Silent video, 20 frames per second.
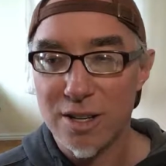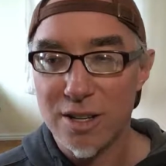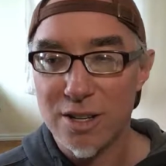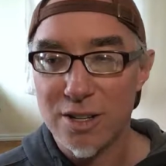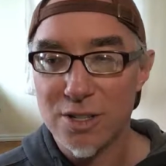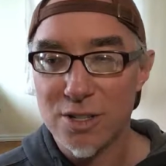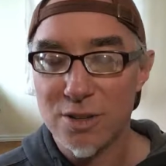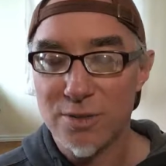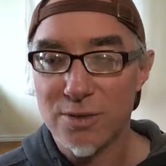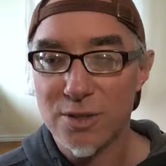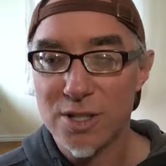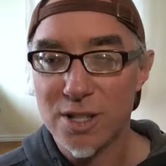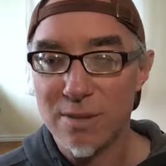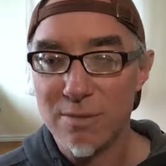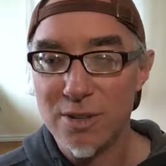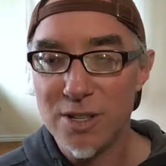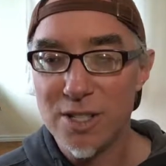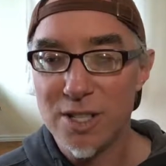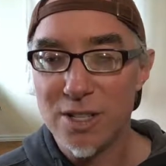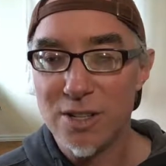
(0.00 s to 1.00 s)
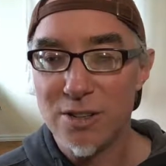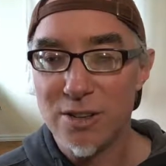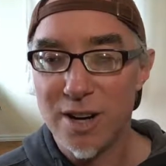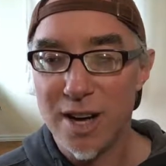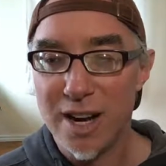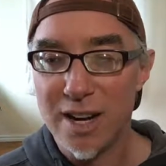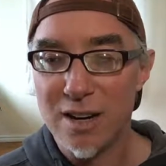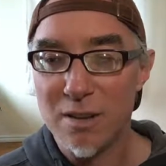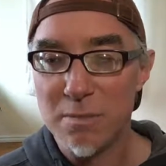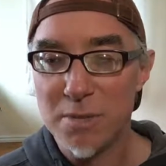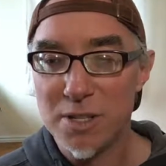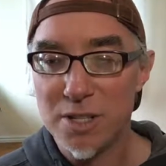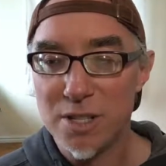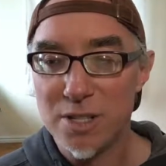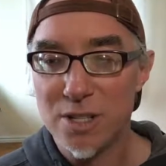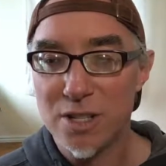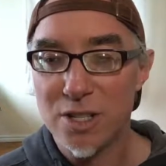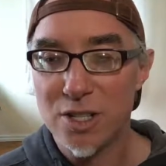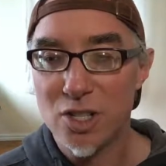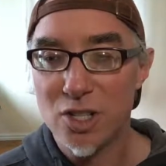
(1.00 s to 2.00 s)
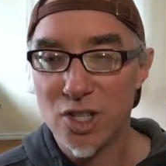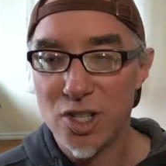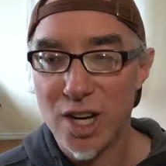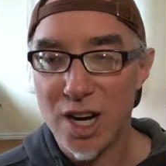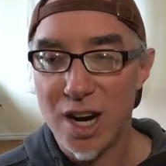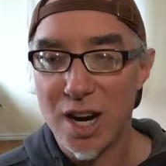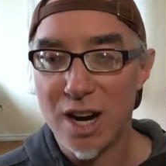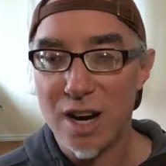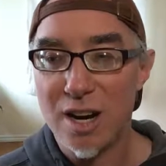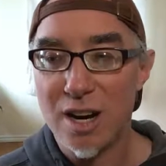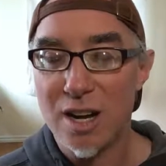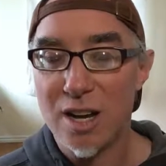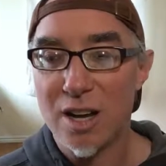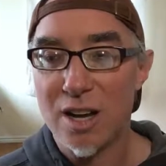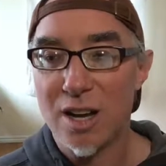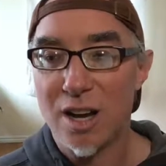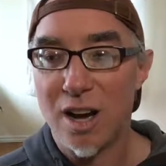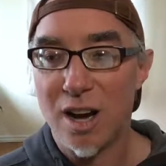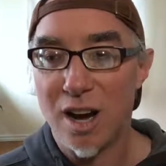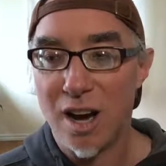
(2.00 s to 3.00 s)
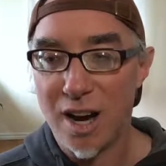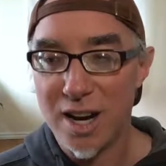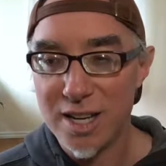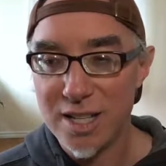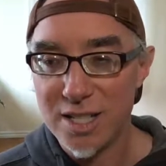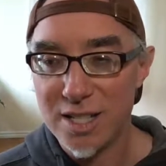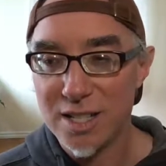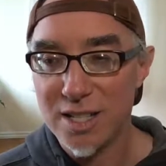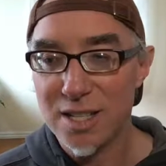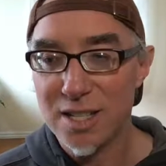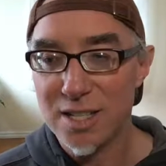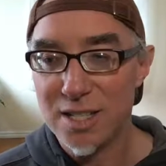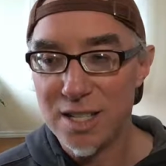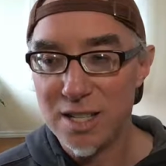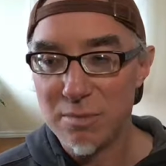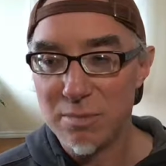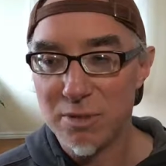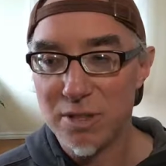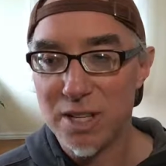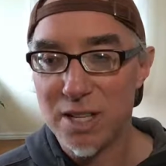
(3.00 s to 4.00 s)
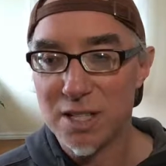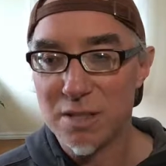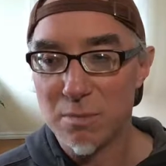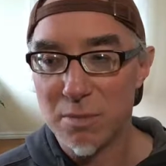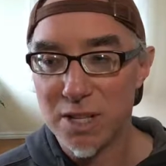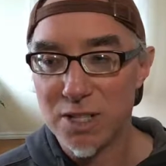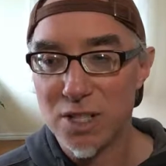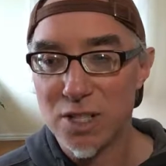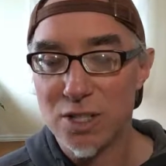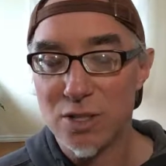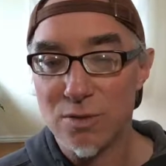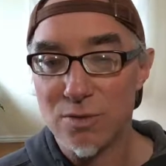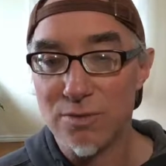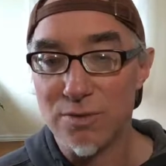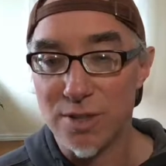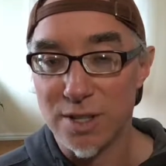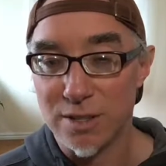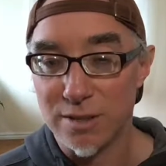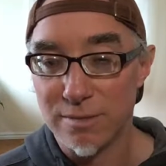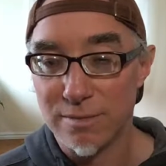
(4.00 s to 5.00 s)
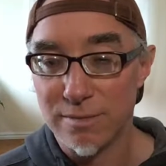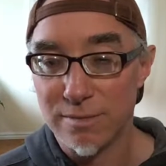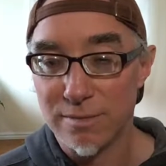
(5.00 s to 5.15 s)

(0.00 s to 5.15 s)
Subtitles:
So for some reason, you're not in a position to share honestly and deeply as much as you feel.